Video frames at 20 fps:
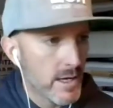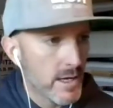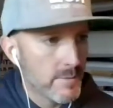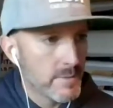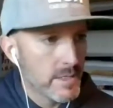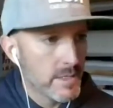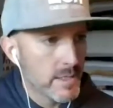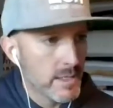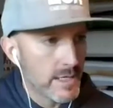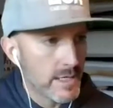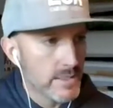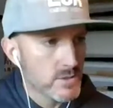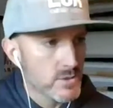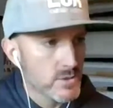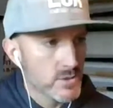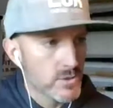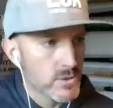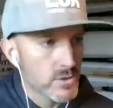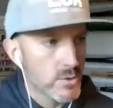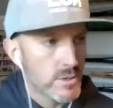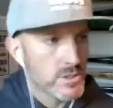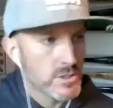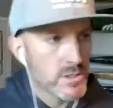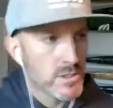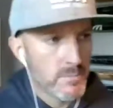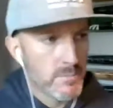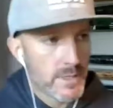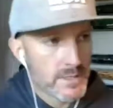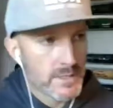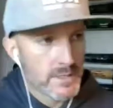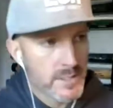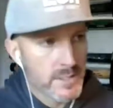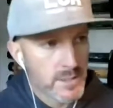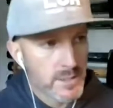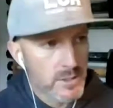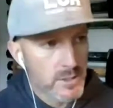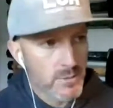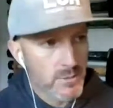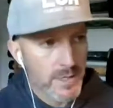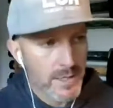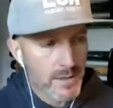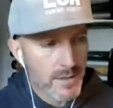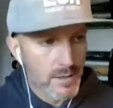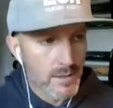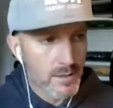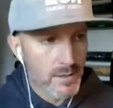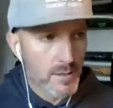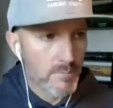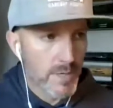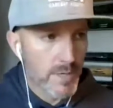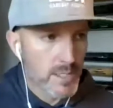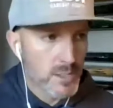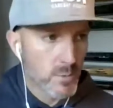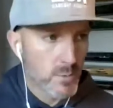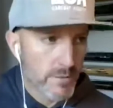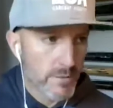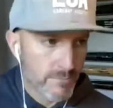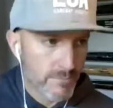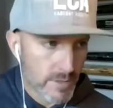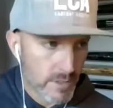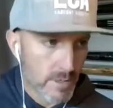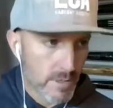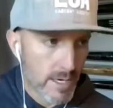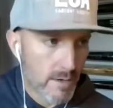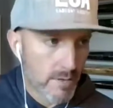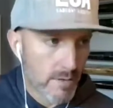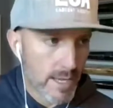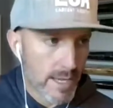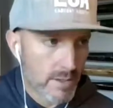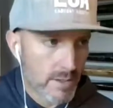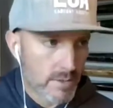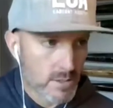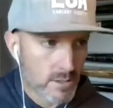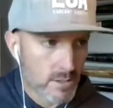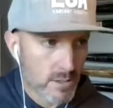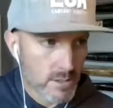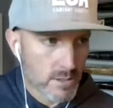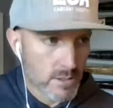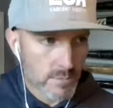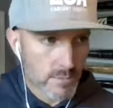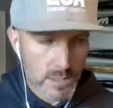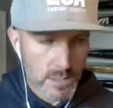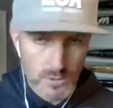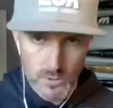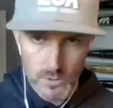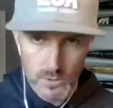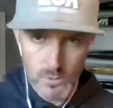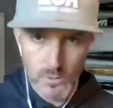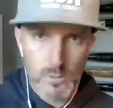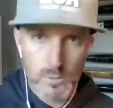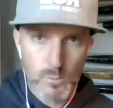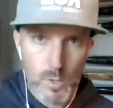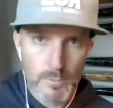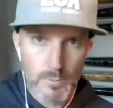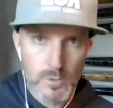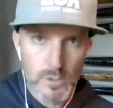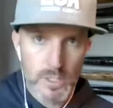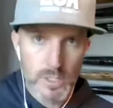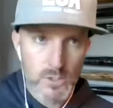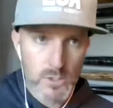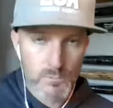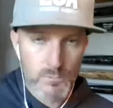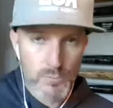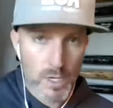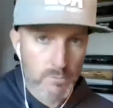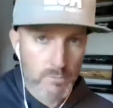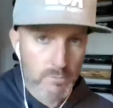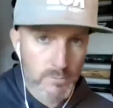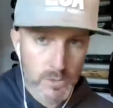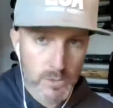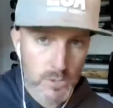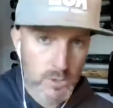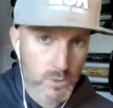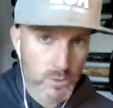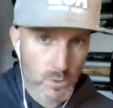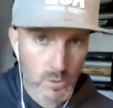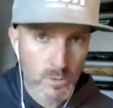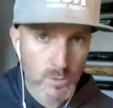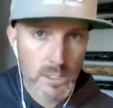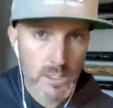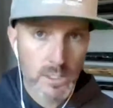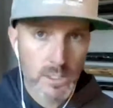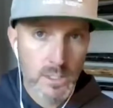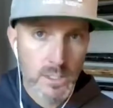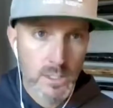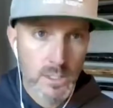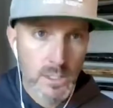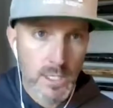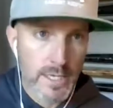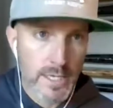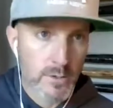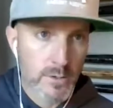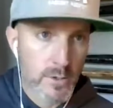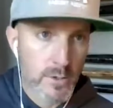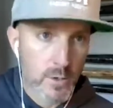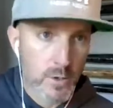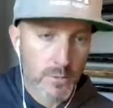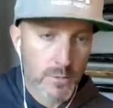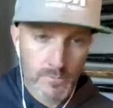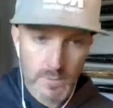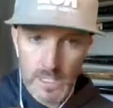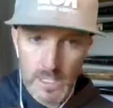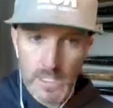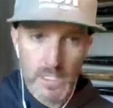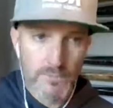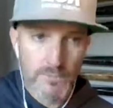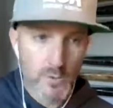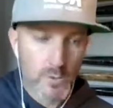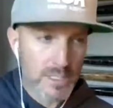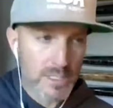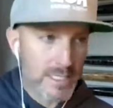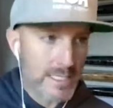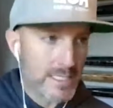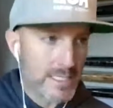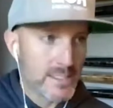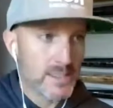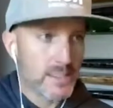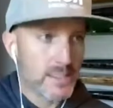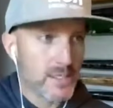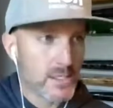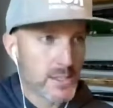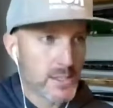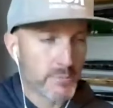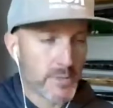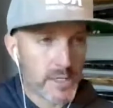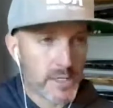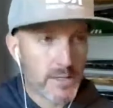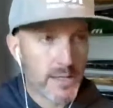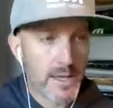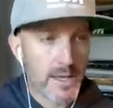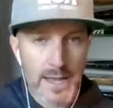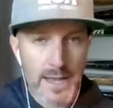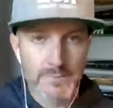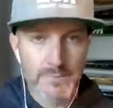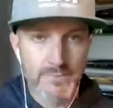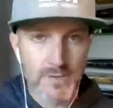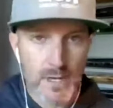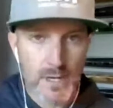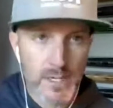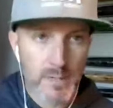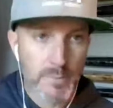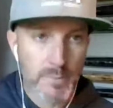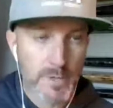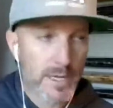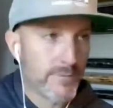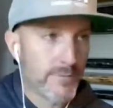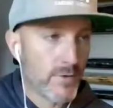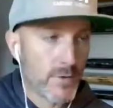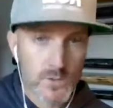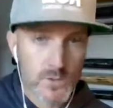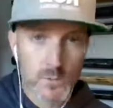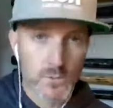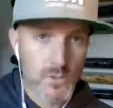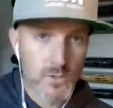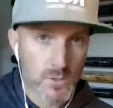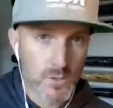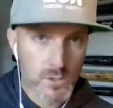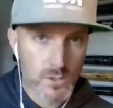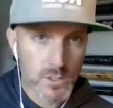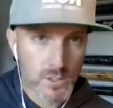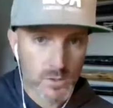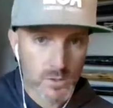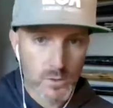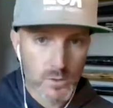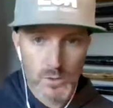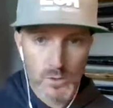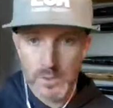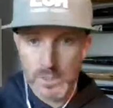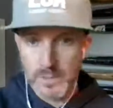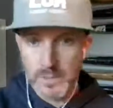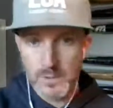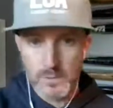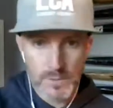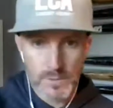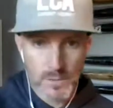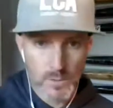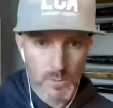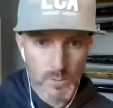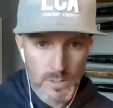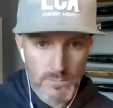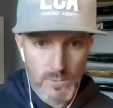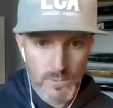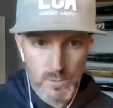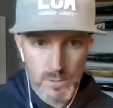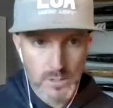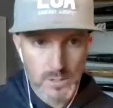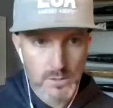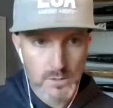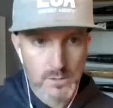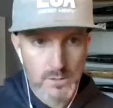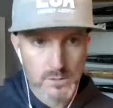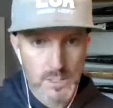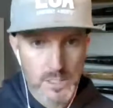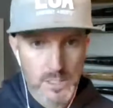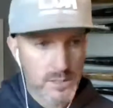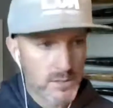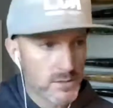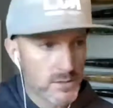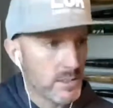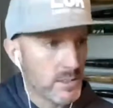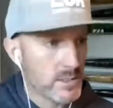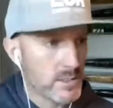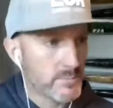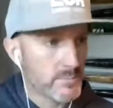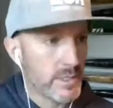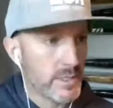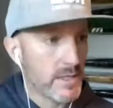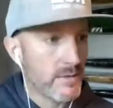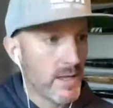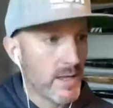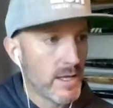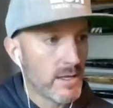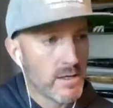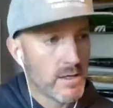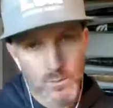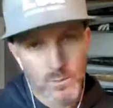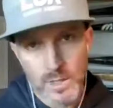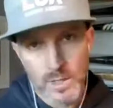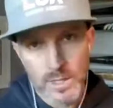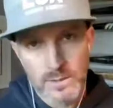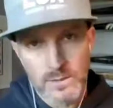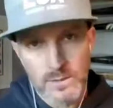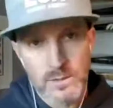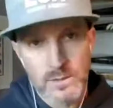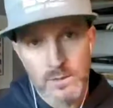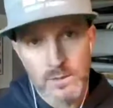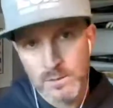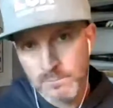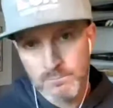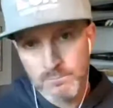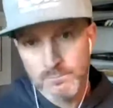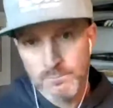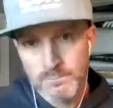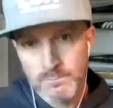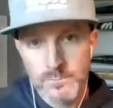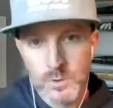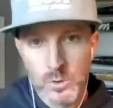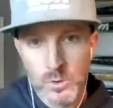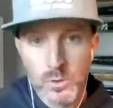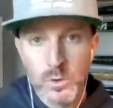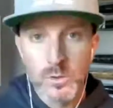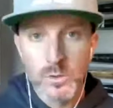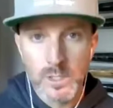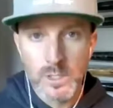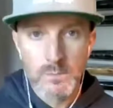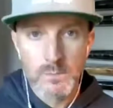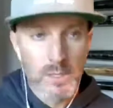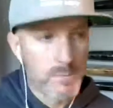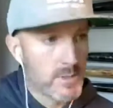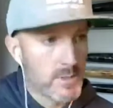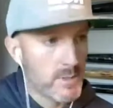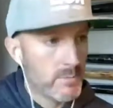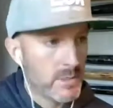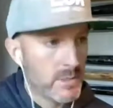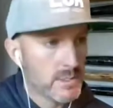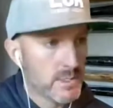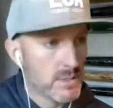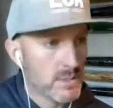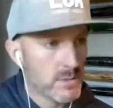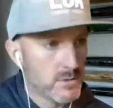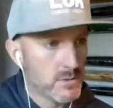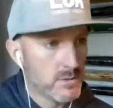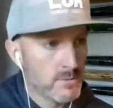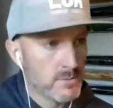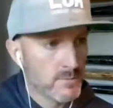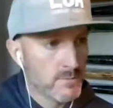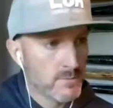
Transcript: I'm going to answer your question by telling you that I think the best way to figure out how to customize your YouTube web address is probably just Google it. I don't know if Ken, if you can easily explain that. I've done it, but I've also searched it on Google. I don't know if either one of you, Nick or Ken, can explain that. Otherwise, Googling might be the best answer.